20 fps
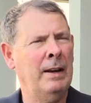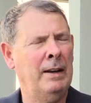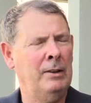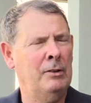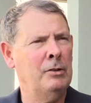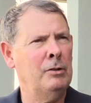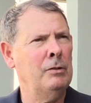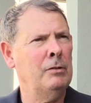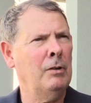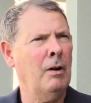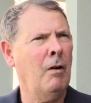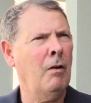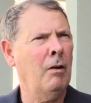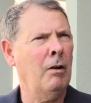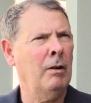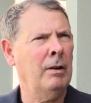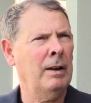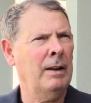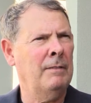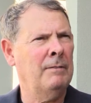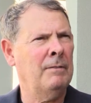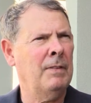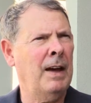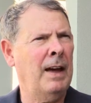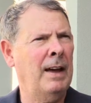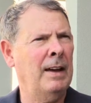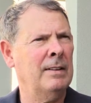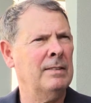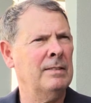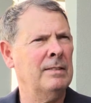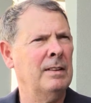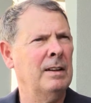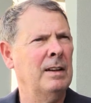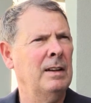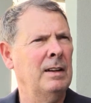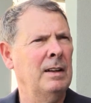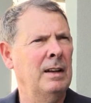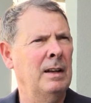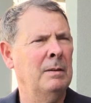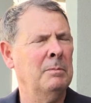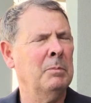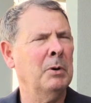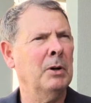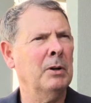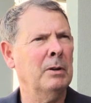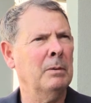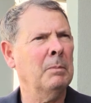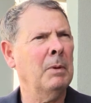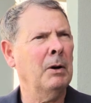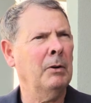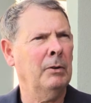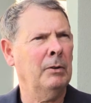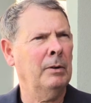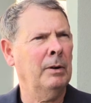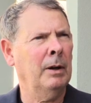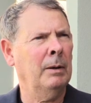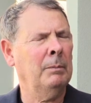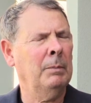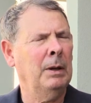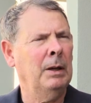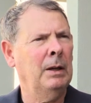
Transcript: it too hard and fast and burned the motor up,